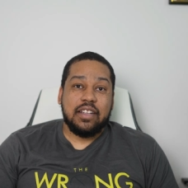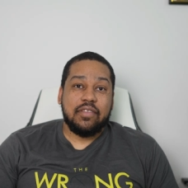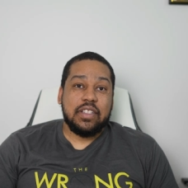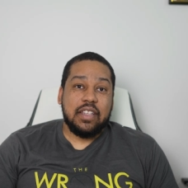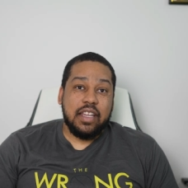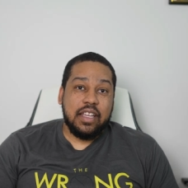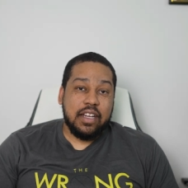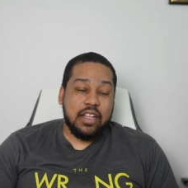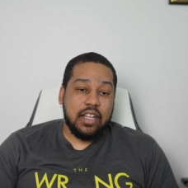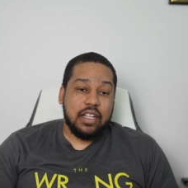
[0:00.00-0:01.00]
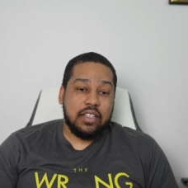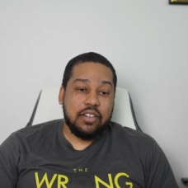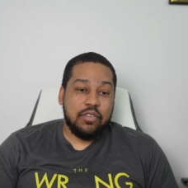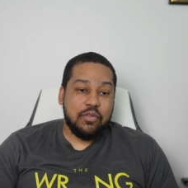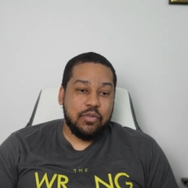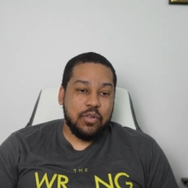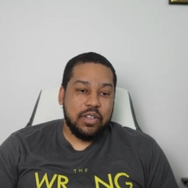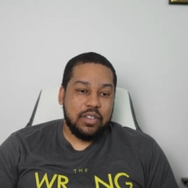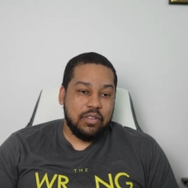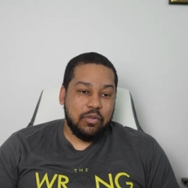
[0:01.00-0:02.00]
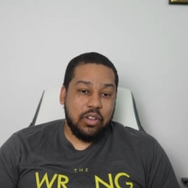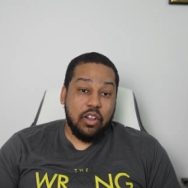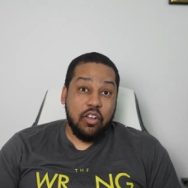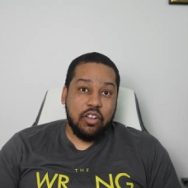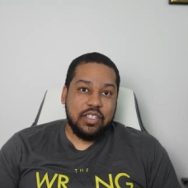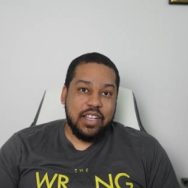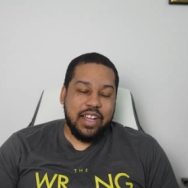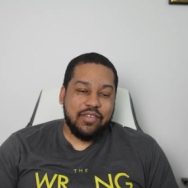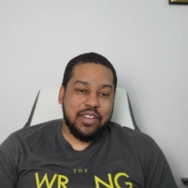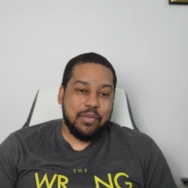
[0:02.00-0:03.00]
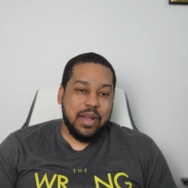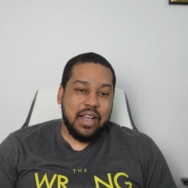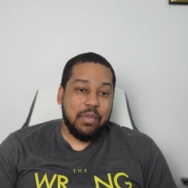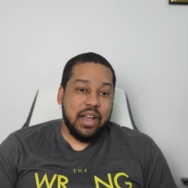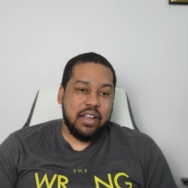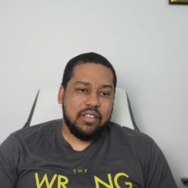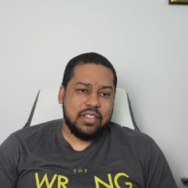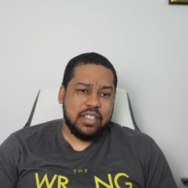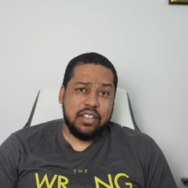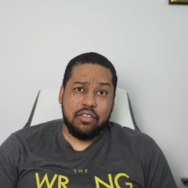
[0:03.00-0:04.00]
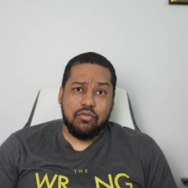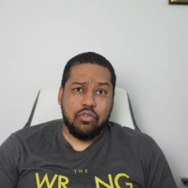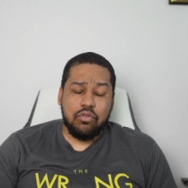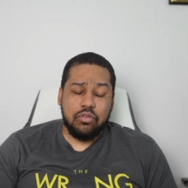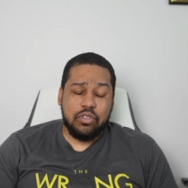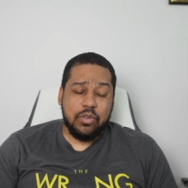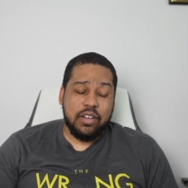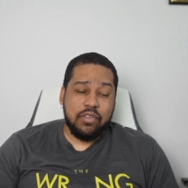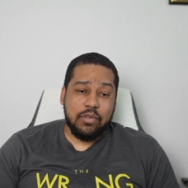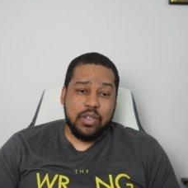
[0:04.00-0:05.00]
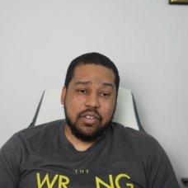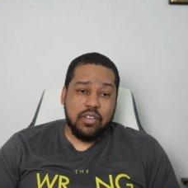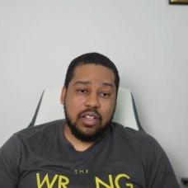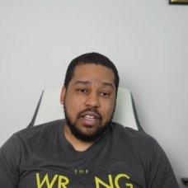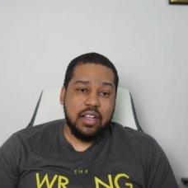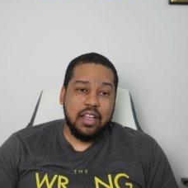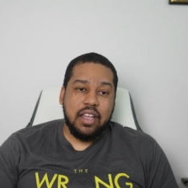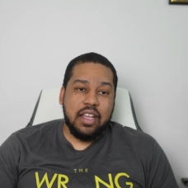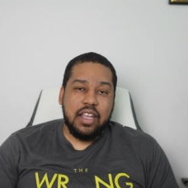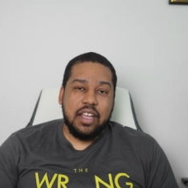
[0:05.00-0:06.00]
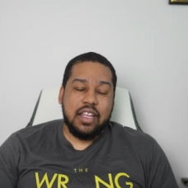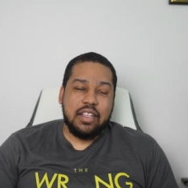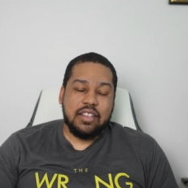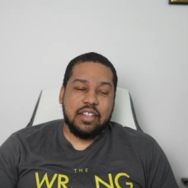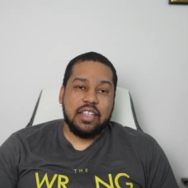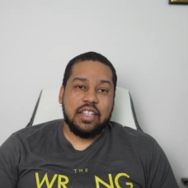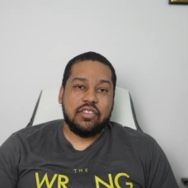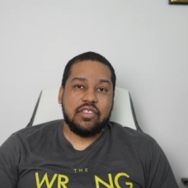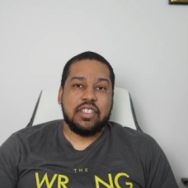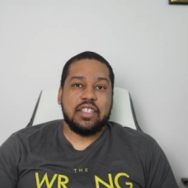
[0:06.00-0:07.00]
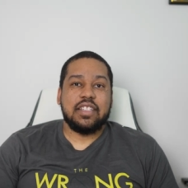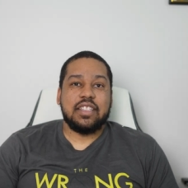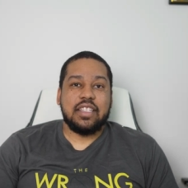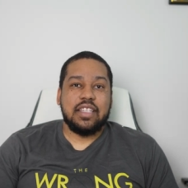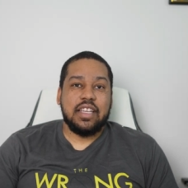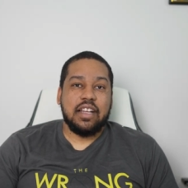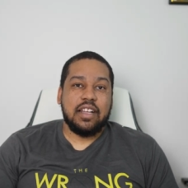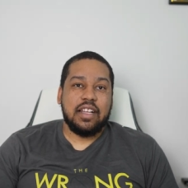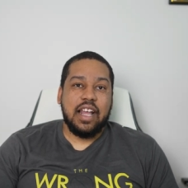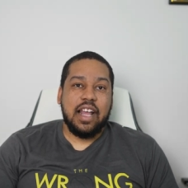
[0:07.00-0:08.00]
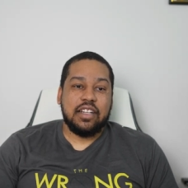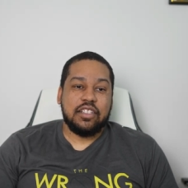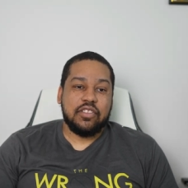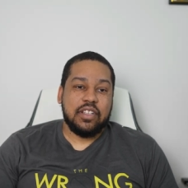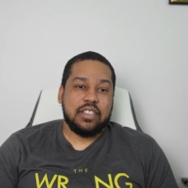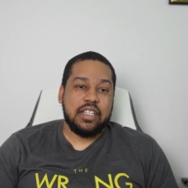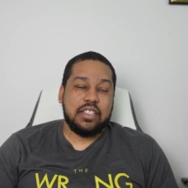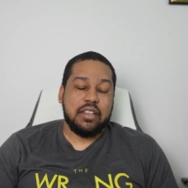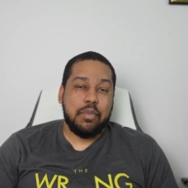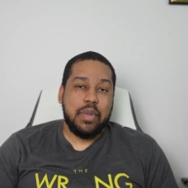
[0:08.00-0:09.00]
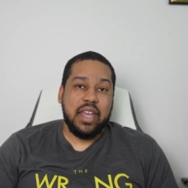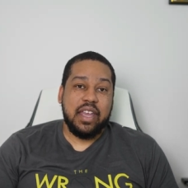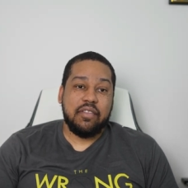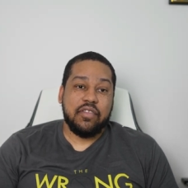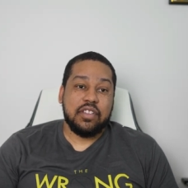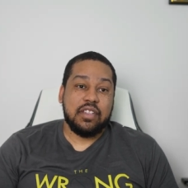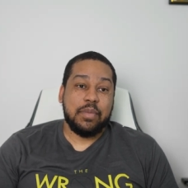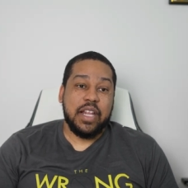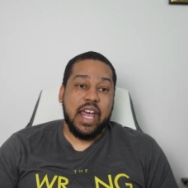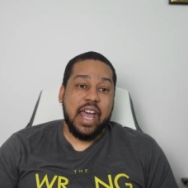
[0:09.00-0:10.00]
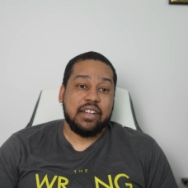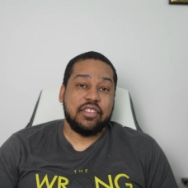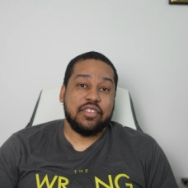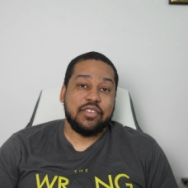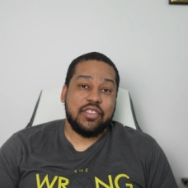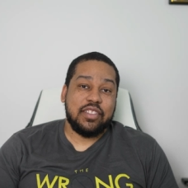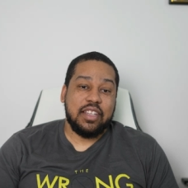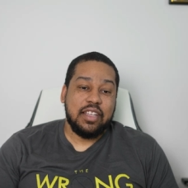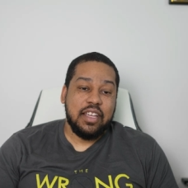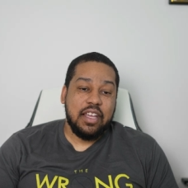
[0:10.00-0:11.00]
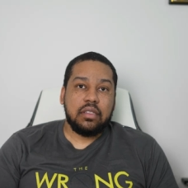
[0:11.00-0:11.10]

and everything and uh, the new laws they have to abide by, or say the rules, whatever you want to call it, it's going to get interesting to see uh, how this translates to pay for some of the actors.